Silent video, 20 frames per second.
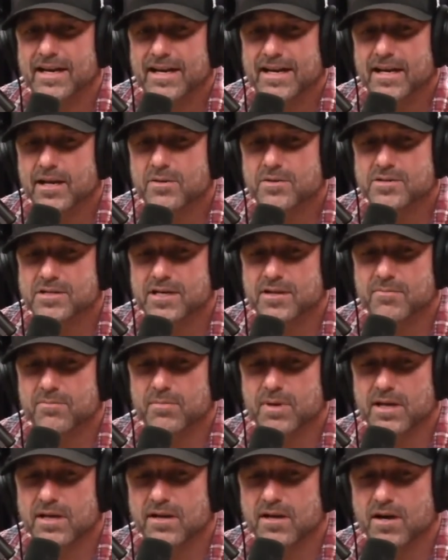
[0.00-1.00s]
he was getting
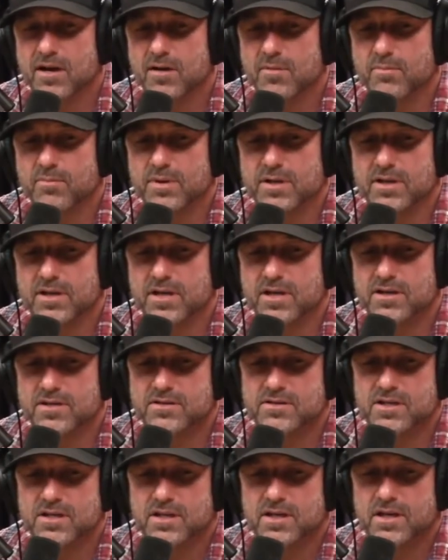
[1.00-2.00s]
beat up
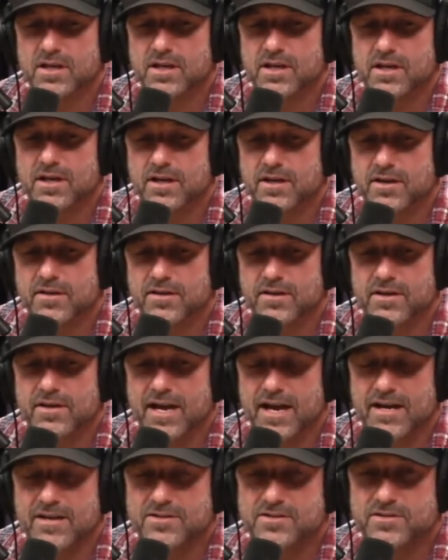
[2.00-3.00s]
because the
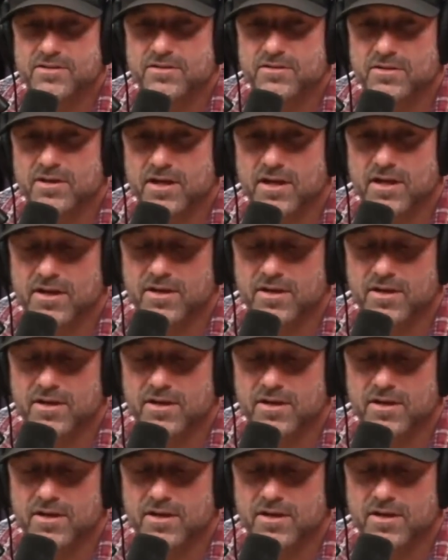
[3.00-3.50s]
National